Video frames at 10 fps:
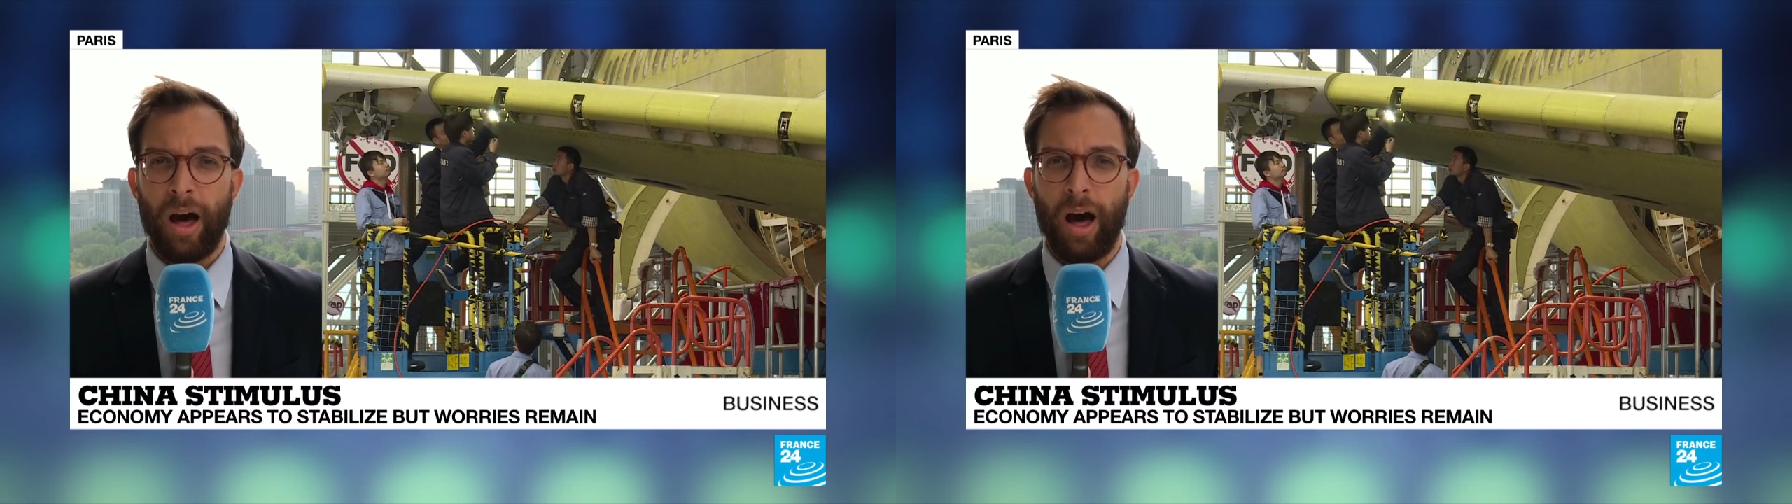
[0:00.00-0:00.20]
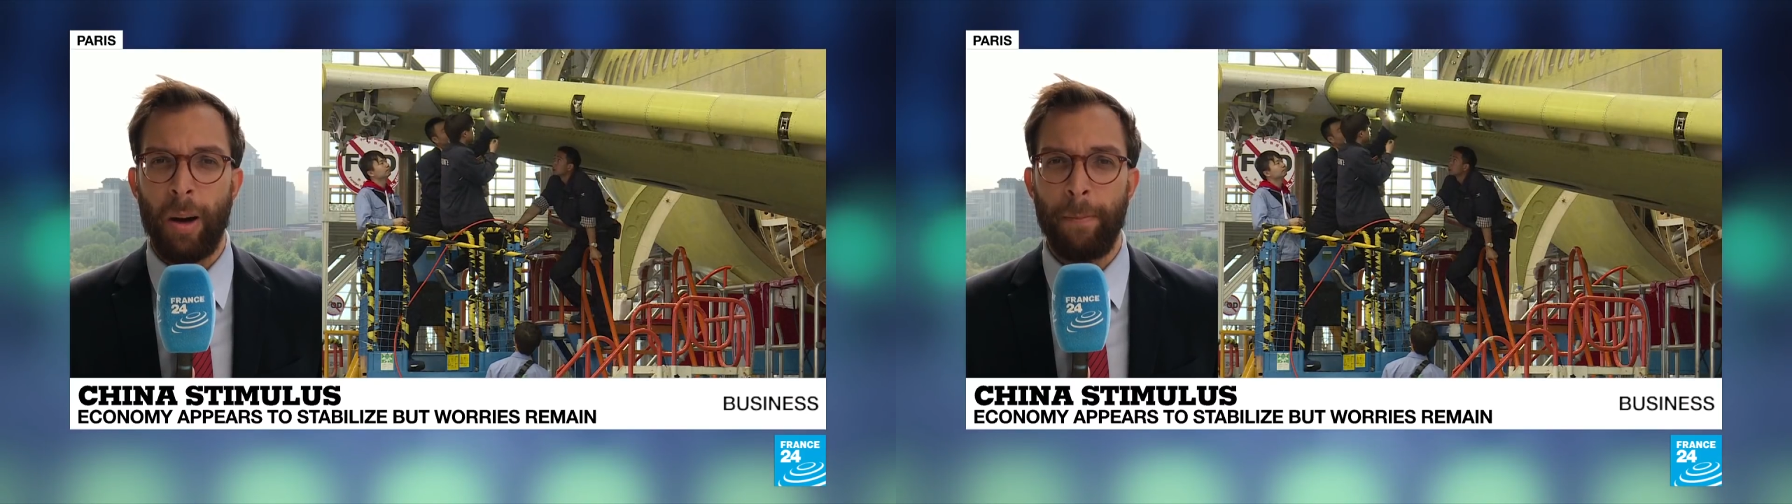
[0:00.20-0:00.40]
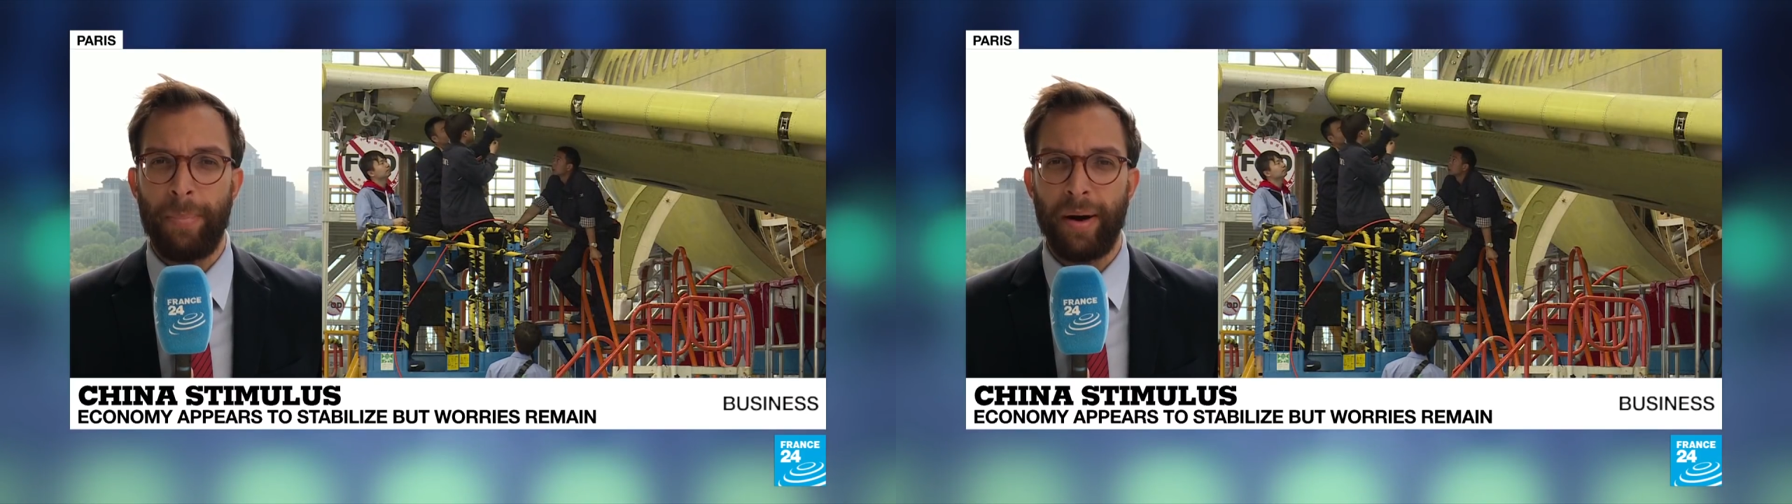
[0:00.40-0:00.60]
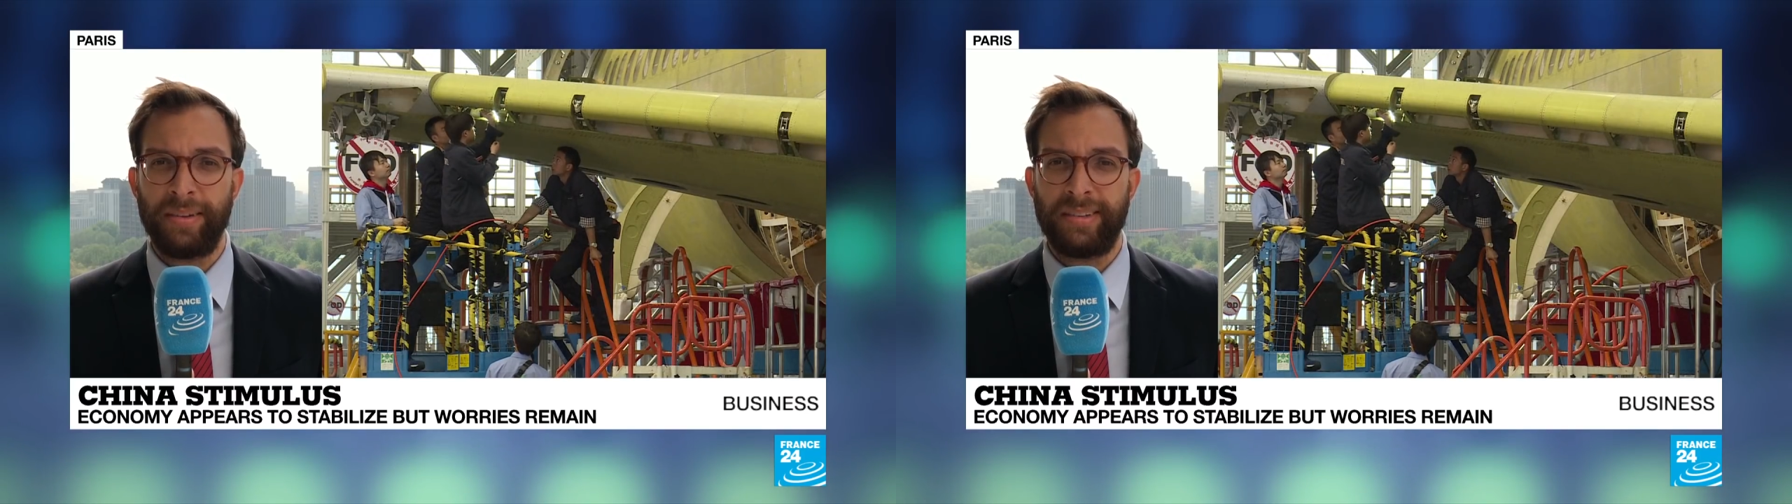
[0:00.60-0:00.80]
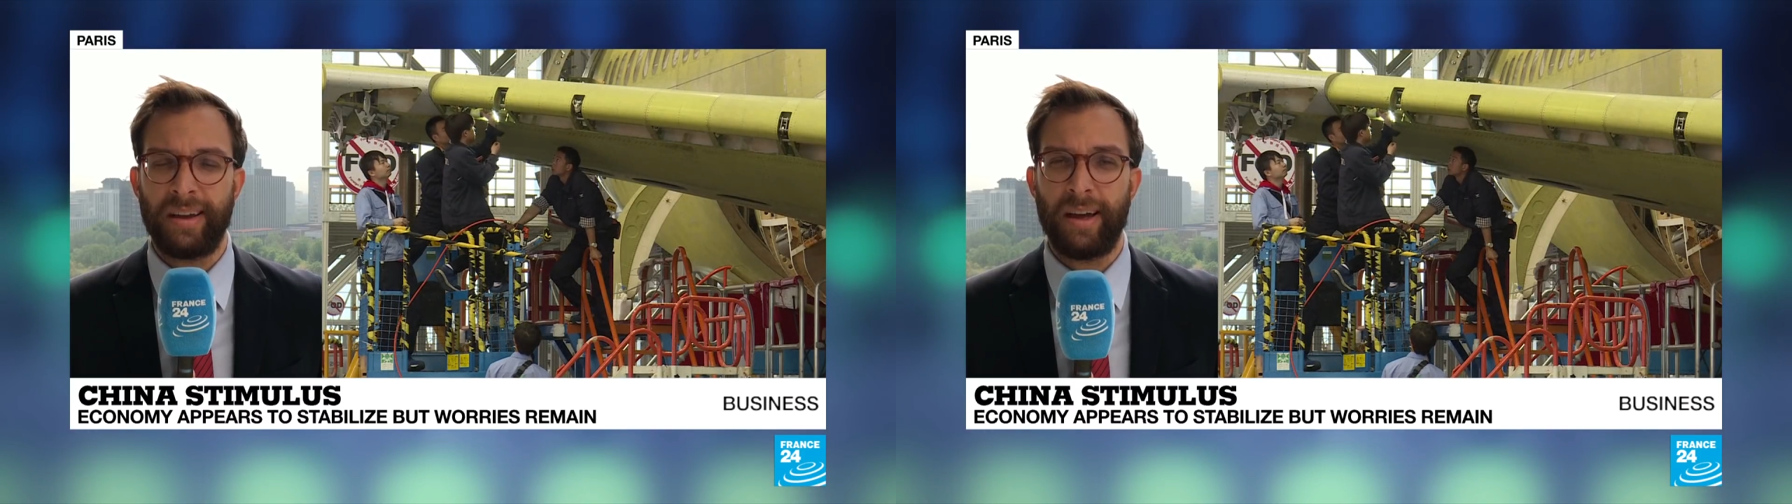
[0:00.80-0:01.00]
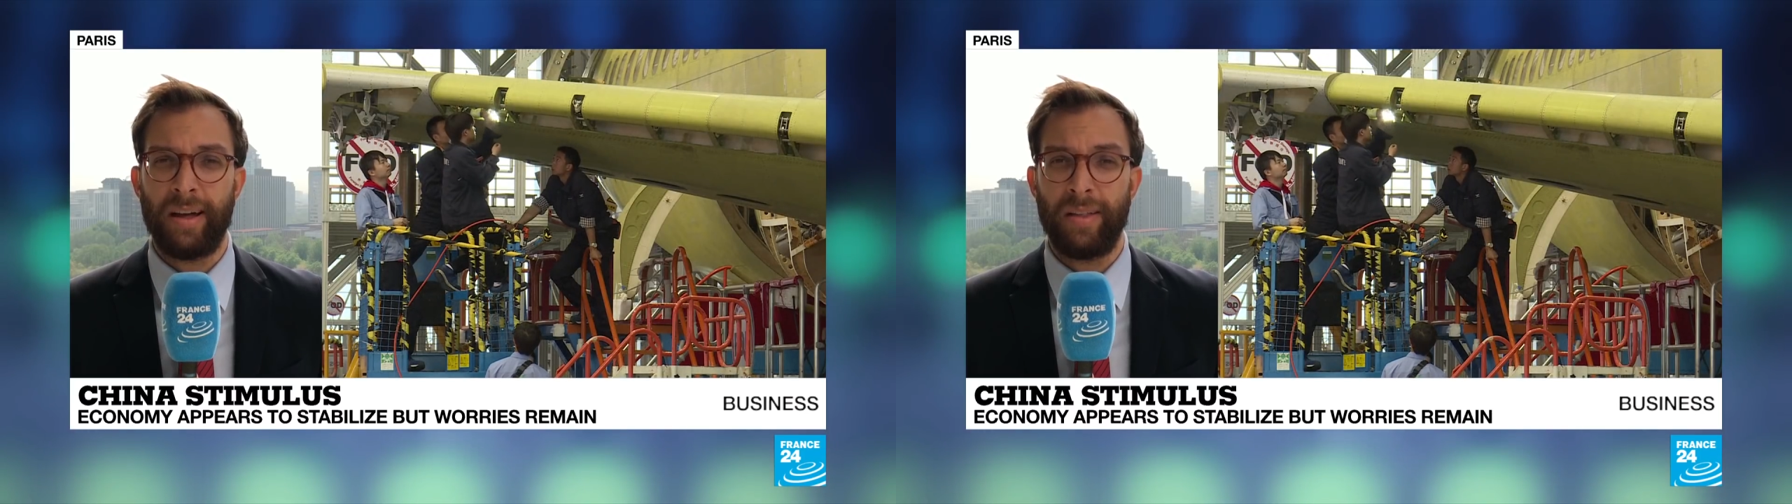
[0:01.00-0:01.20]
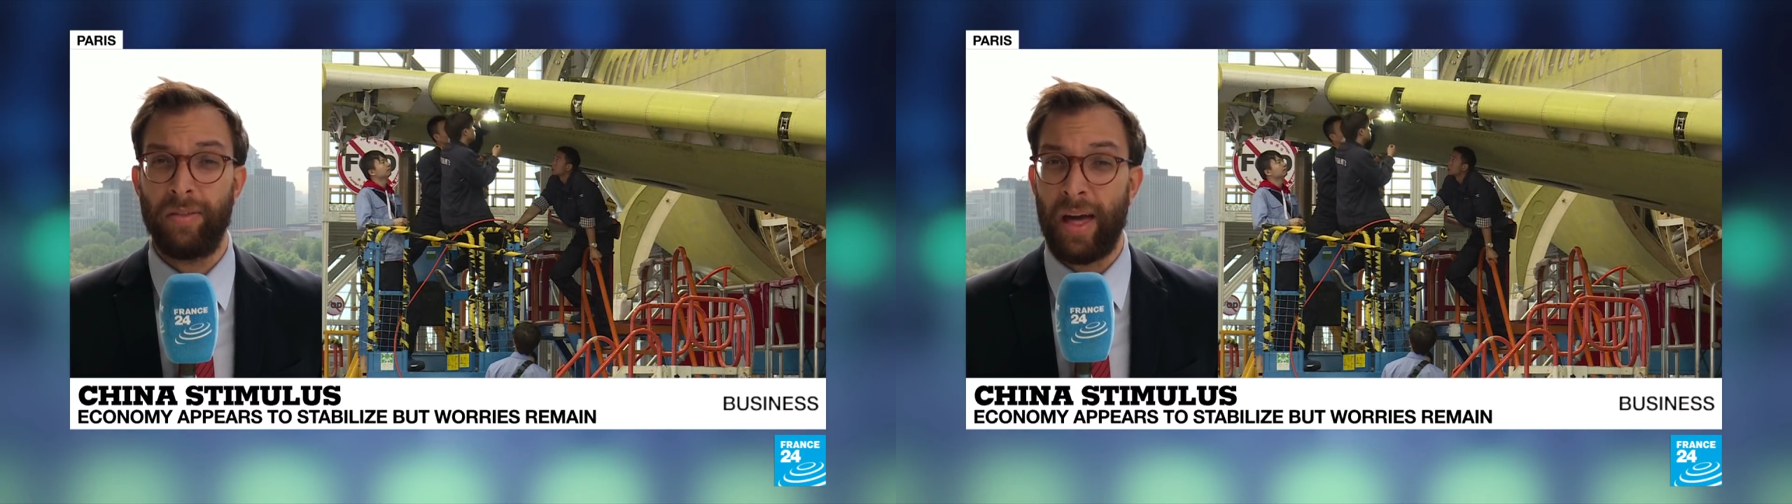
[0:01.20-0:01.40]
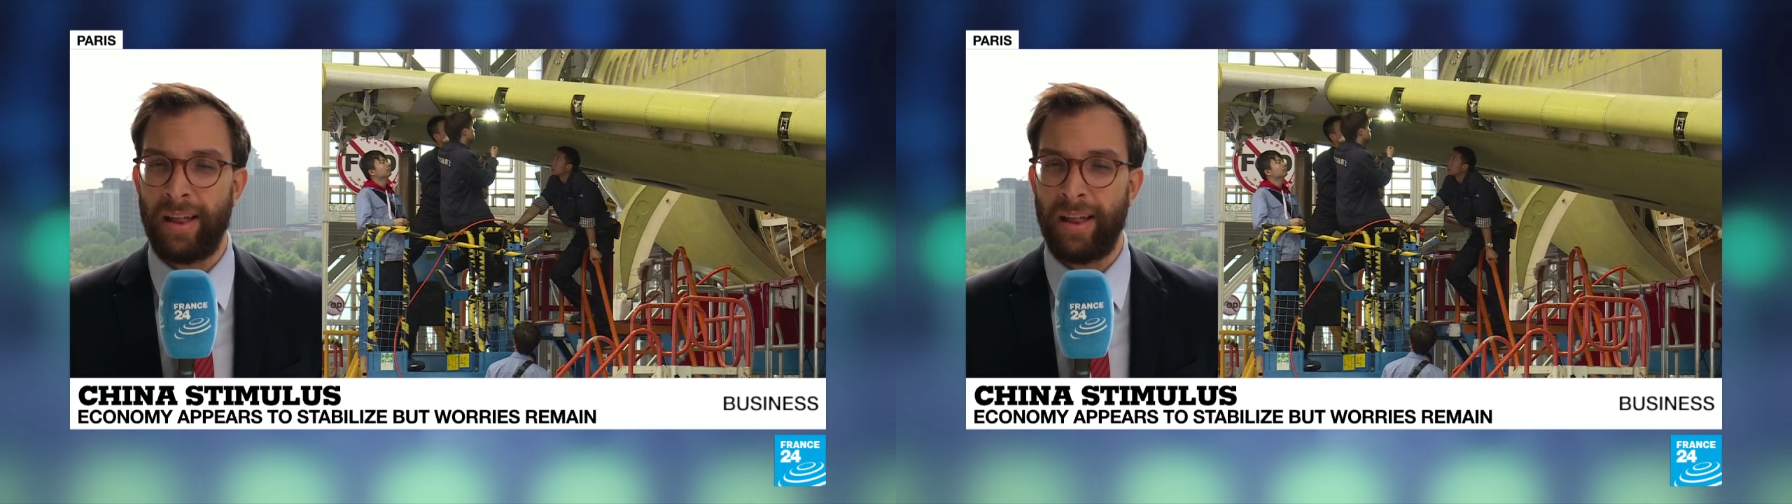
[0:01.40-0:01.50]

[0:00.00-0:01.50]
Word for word: uh, but uh,